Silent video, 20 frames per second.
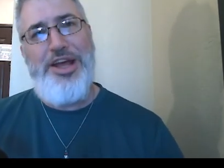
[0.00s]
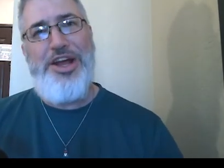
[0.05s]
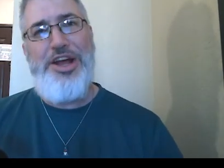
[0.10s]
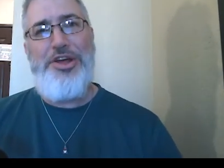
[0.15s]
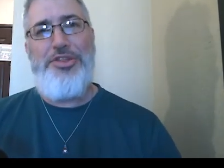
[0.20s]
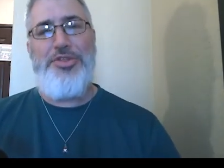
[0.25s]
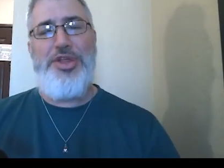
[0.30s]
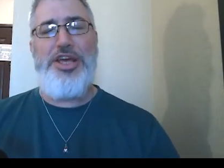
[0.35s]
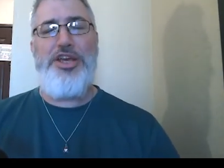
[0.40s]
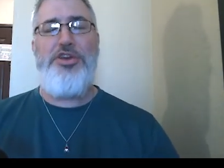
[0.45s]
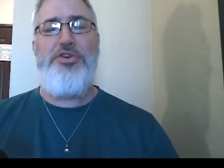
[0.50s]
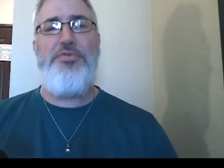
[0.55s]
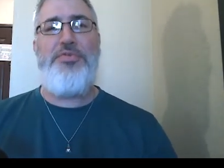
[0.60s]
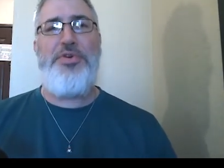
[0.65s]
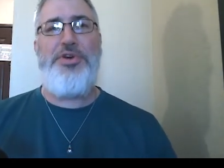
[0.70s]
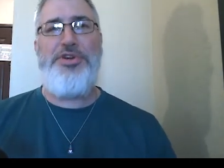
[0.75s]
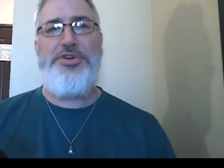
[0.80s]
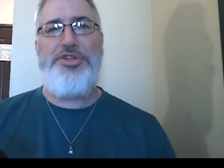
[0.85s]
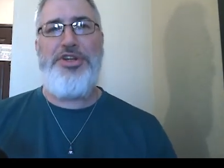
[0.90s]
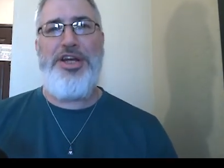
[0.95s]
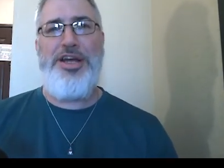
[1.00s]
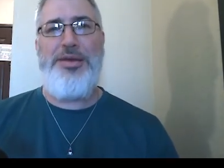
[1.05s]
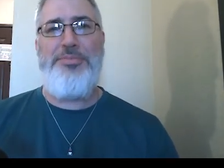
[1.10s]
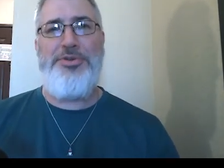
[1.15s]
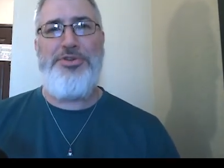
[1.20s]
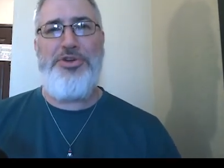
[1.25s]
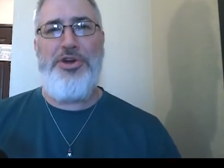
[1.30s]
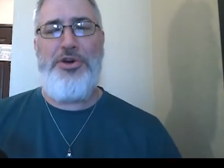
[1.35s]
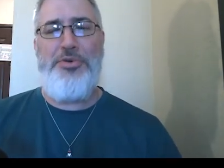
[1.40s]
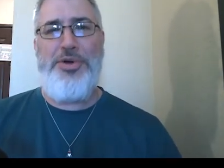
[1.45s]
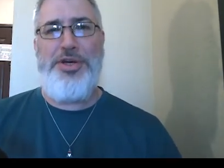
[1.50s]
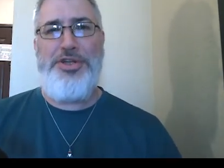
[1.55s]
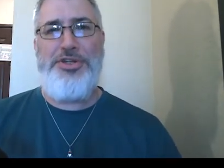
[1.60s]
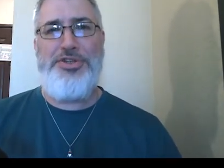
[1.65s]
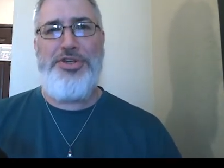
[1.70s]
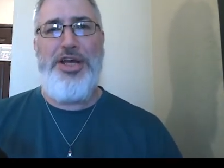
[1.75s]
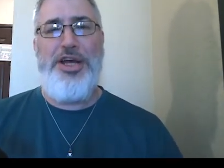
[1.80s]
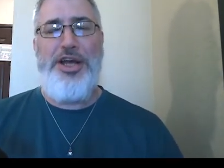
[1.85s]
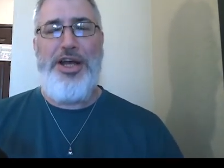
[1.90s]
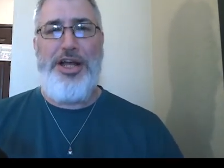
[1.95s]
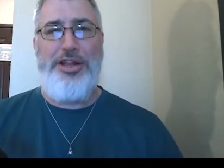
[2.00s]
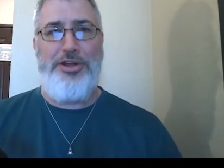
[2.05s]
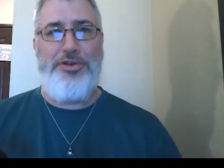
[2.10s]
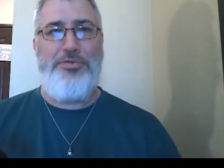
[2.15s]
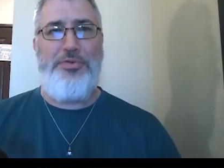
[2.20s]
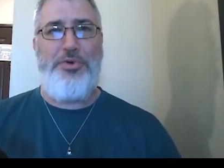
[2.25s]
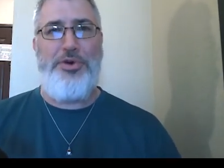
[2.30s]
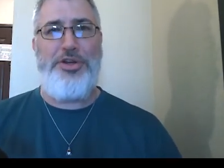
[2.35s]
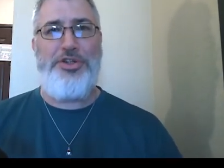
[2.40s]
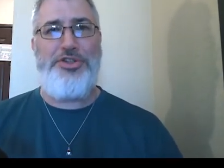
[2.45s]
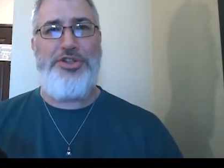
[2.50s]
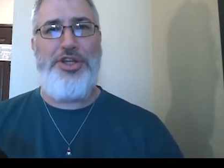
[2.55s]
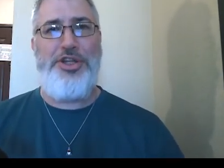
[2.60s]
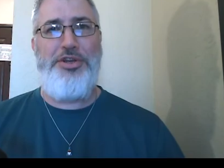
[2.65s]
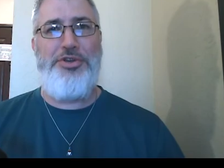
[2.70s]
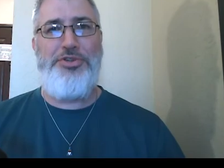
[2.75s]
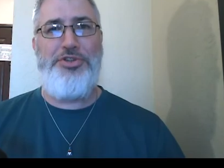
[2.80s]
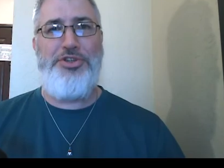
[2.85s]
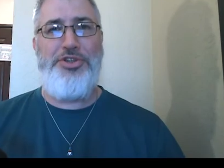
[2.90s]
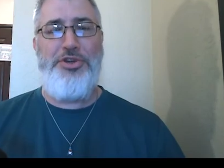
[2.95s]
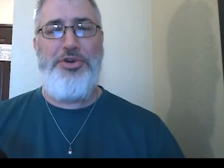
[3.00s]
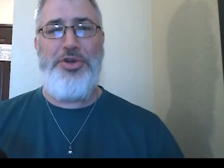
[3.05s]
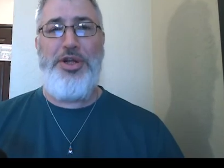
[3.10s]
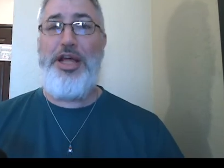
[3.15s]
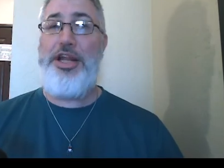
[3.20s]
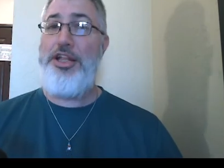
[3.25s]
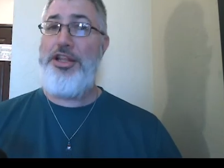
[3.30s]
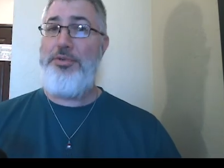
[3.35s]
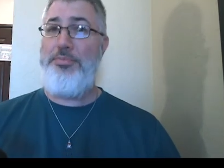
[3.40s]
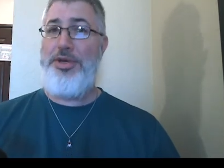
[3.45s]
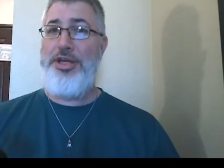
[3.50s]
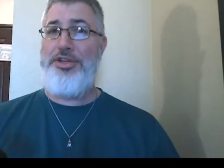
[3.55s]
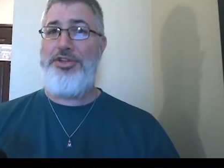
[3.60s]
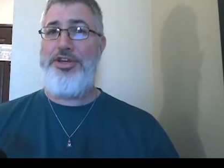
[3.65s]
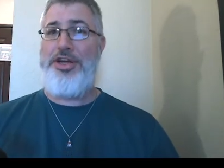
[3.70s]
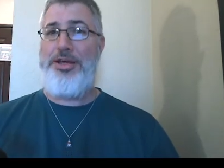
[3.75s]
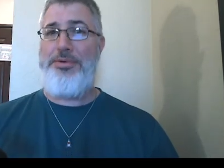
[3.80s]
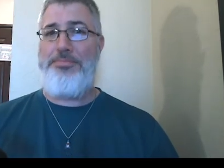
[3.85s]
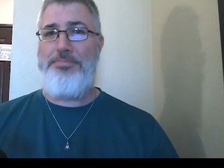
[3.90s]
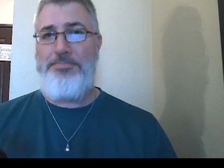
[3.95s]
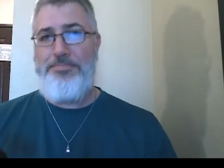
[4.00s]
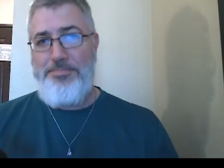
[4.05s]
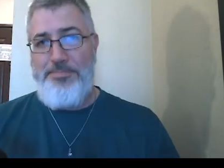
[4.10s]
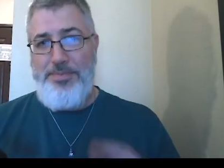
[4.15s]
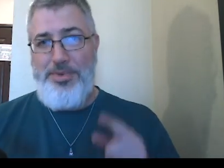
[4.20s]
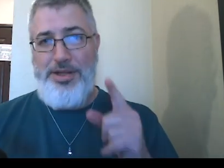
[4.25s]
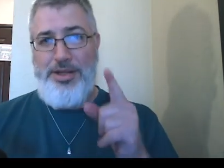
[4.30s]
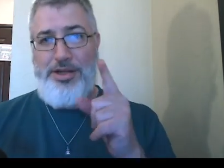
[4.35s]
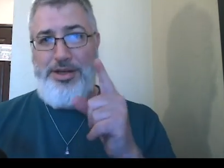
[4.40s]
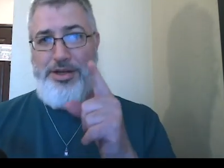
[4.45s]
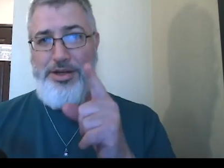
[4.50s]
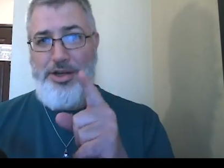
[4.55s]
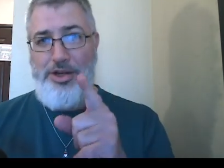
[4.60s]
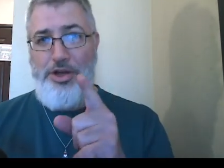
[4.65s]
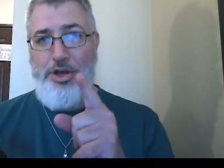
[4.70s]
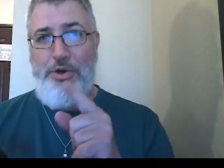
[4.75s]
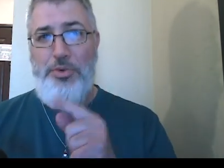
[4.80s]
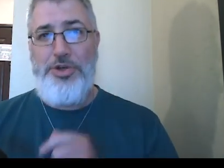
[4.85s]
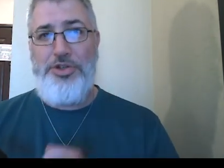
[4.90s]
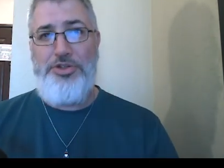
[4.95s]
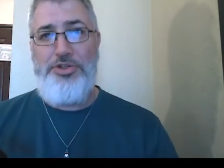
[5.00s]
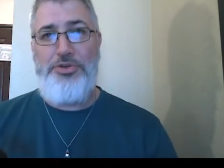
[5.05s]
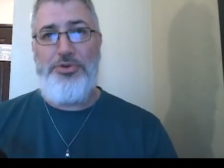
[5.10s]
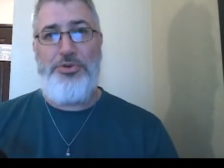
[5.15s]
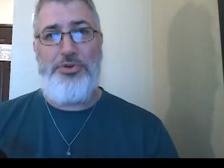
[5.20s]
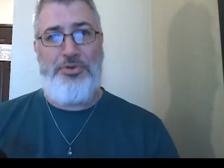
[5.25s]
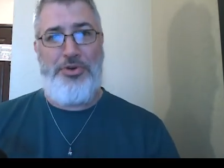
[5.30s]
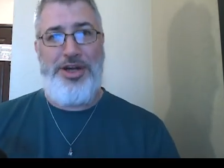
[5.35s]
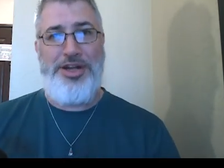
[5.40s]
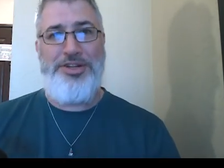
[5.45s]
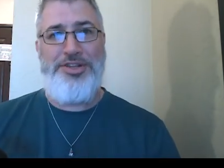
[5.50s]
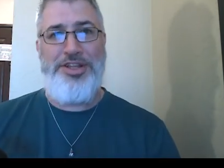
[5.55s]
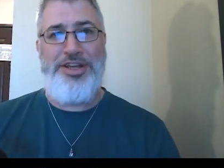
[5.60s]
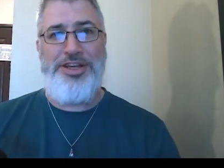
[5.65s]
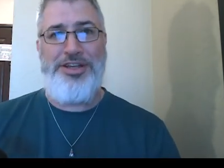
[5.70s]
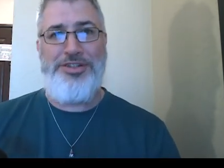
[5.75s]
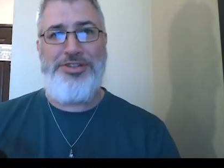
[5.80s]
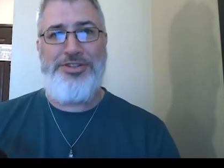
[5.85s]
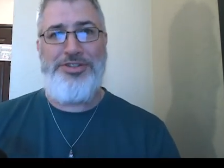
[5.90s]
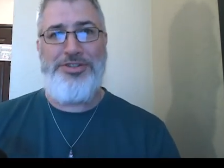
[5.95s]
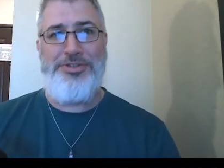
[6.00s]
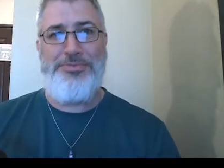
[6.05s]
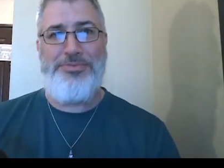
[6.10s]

Thank you for your time as always. I look forward to seeing you soon, and in the meantime, go and do great things.